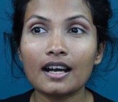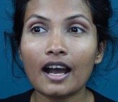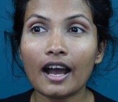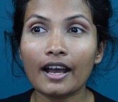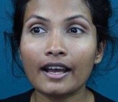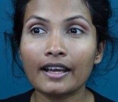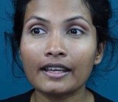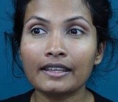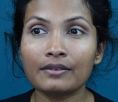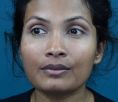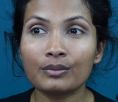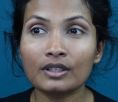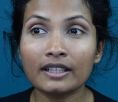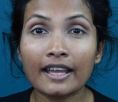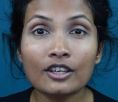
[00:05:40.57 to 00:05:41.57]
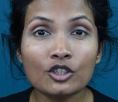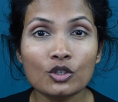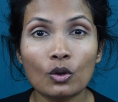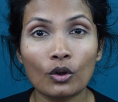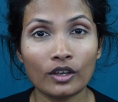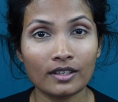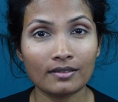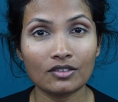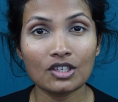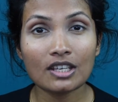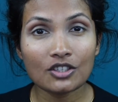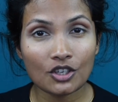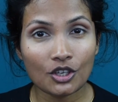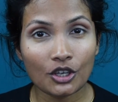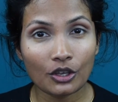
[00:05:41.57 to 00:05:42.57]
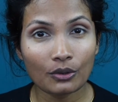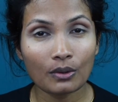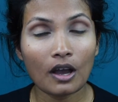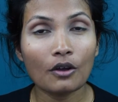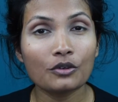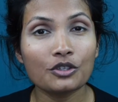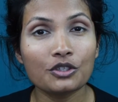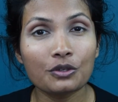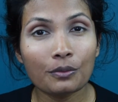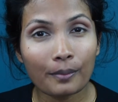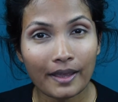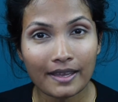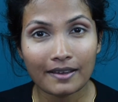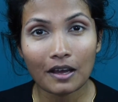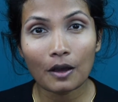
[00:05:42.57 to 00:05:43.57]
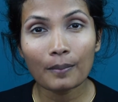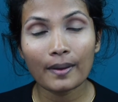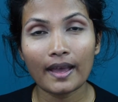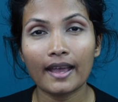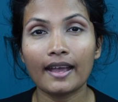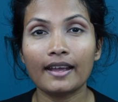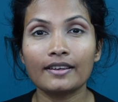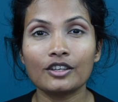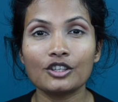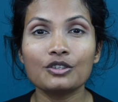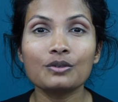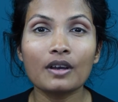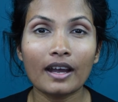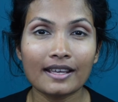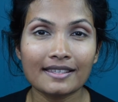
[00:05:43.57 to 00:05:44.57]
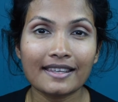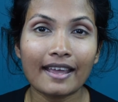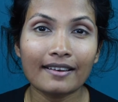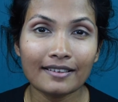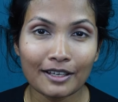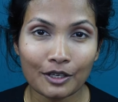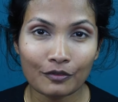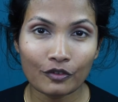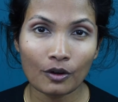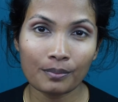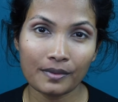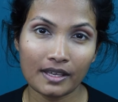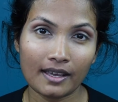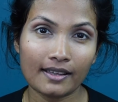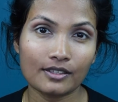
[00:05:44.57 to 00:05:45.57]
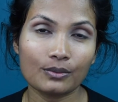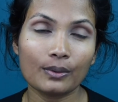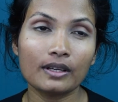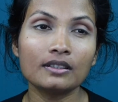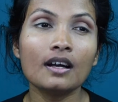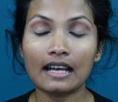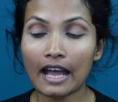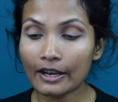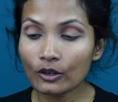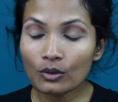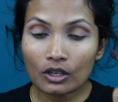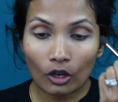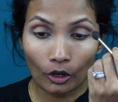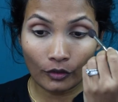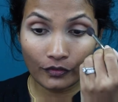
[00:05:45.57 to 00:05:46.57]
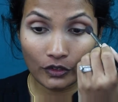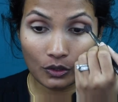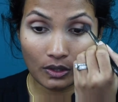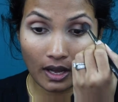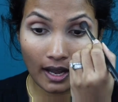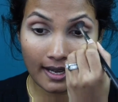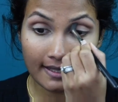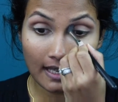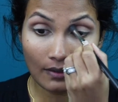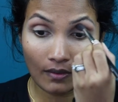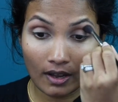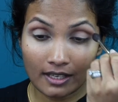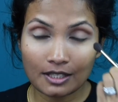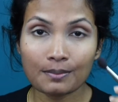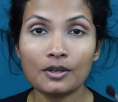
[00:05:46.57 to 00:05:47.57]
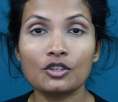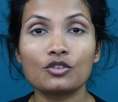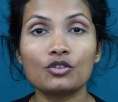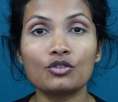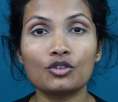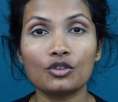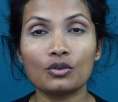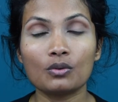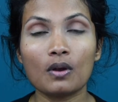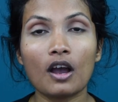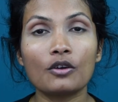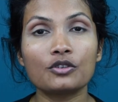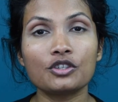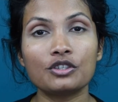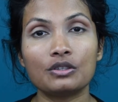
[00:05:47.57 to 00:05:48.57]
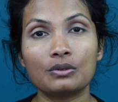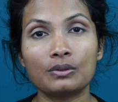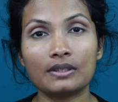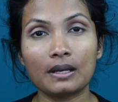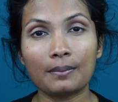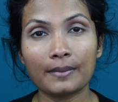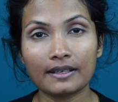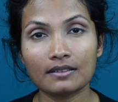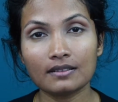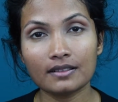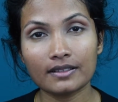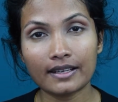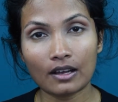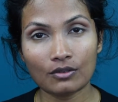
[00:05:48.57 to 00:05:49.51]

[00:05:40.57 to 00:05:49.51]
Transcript: I will enjoy teaching you how to do makeup, and you guys can learn from me as well. I know a lot of you guys have asked me to do how to do the middle